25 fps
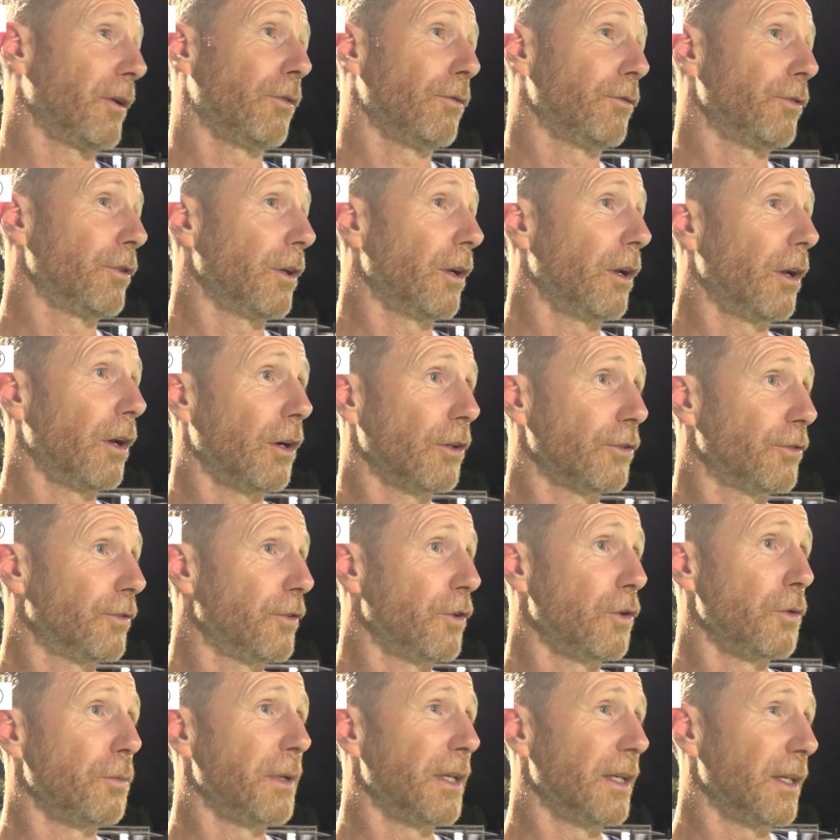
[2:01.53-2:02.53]
on for the last
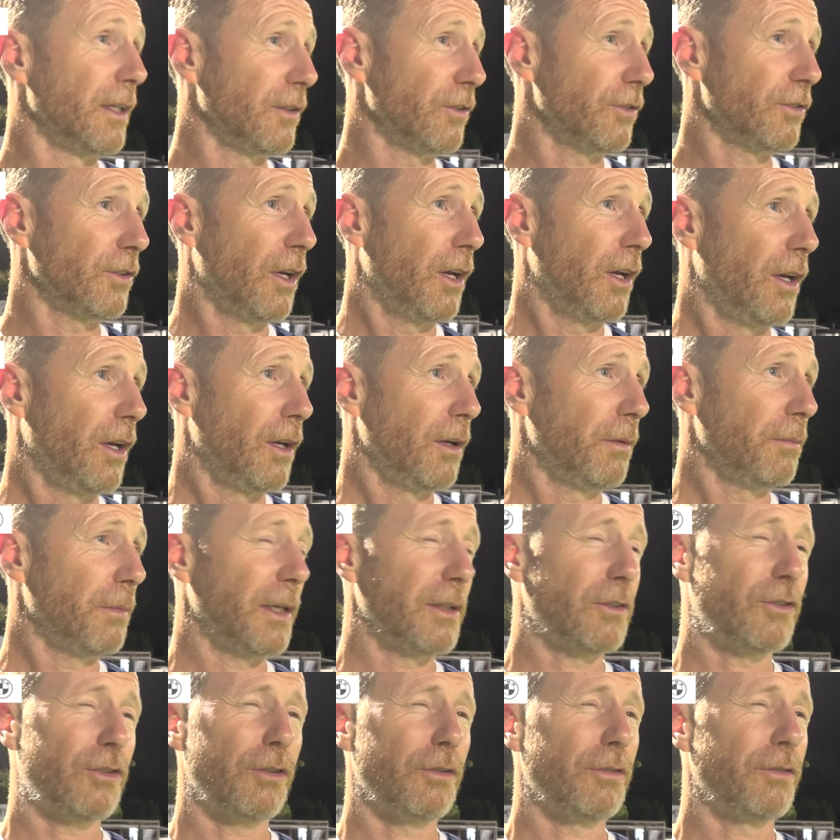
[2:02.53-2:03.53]
few minutes
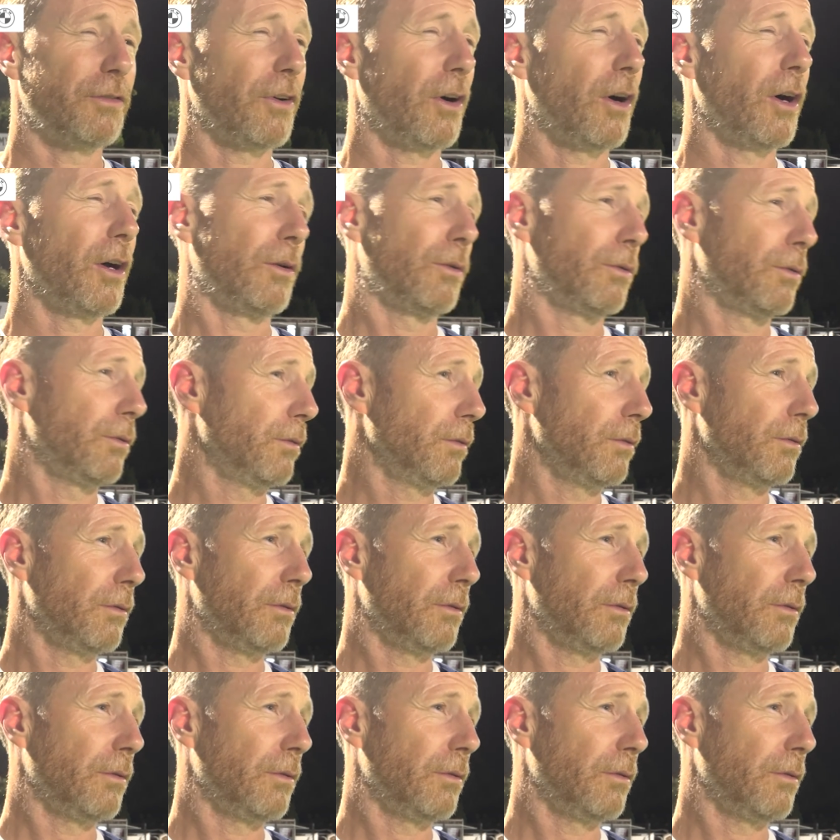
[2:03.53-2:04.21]
made two vital